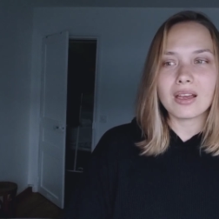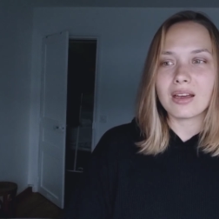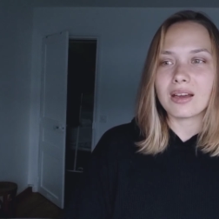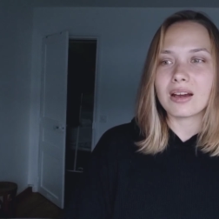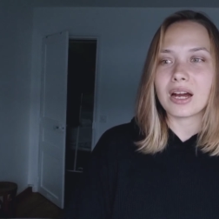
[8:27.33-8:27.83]

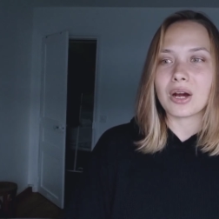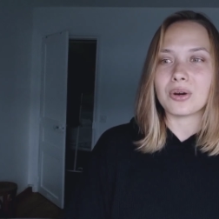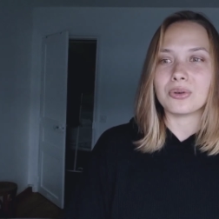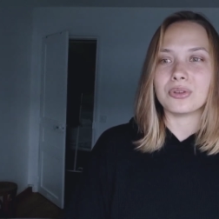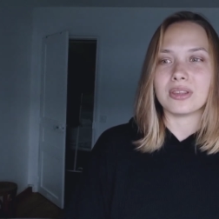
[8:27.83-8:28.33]
uh,
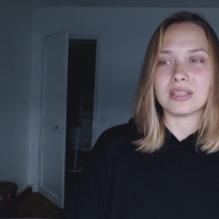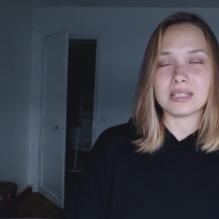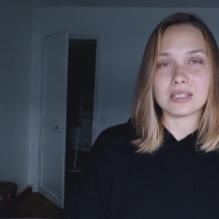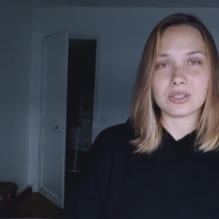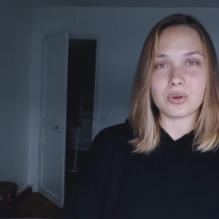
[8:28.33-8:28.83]
how the
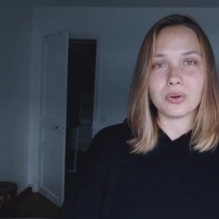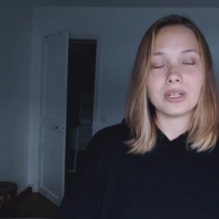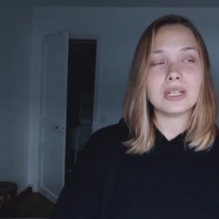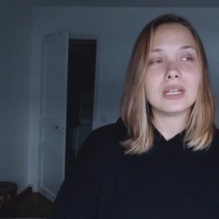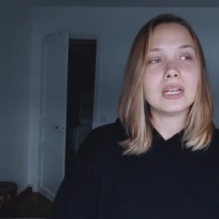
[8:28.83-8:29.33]
things is going